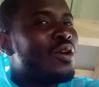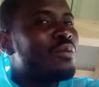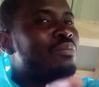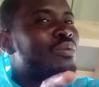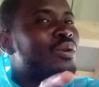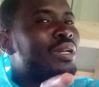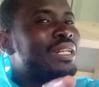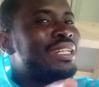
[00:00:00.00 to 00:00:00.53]
your
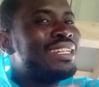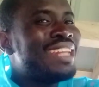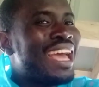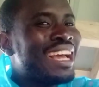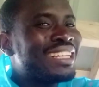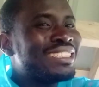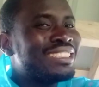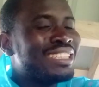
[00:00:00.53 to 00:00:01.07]

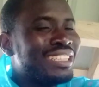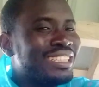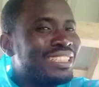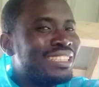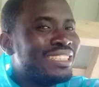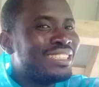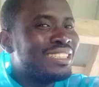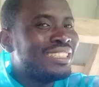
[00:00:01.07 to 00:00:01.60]
production
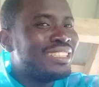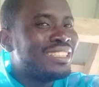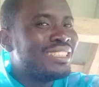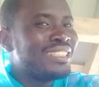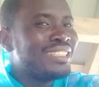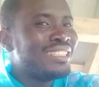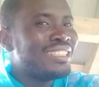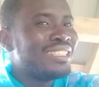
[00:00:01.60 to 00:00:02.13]

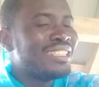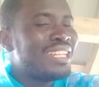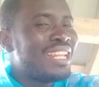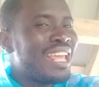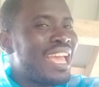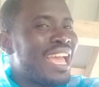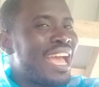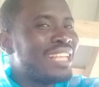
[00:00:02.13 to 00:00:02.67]

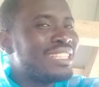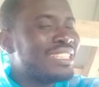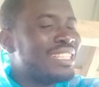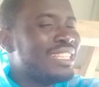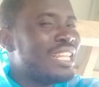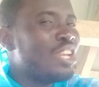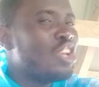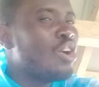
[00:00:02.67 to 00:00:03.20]
as
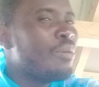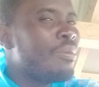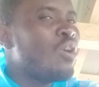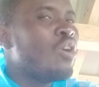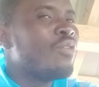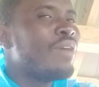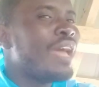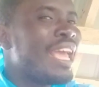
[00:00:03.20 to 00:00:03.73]
in the number
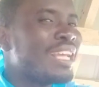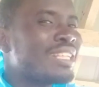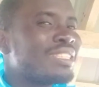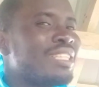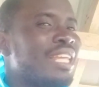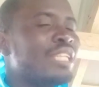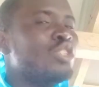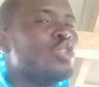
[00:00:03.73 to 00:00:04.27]
of eggs
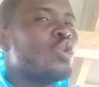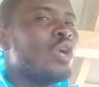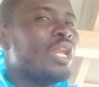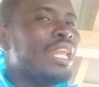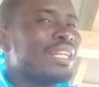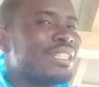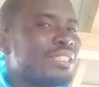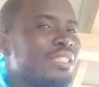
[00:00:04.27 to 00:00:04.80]
that you
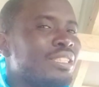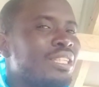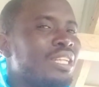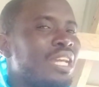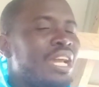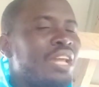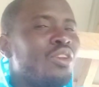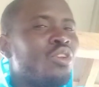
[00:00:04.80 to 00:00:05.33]
collect
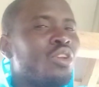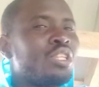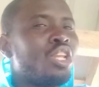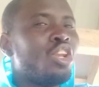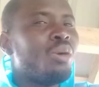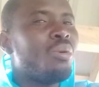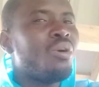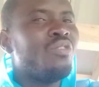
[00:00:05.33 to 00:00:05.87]
and not
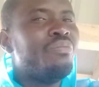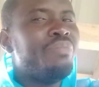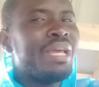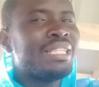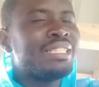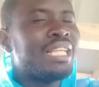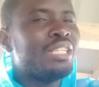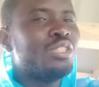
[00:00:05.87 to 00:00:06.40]
the number of
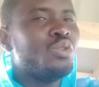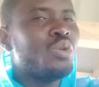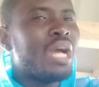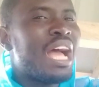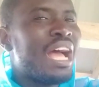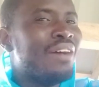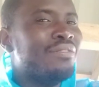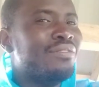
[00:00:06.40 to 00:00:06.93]
bears that you
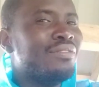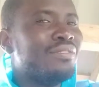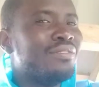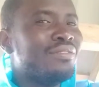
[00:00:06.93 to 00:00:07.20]
have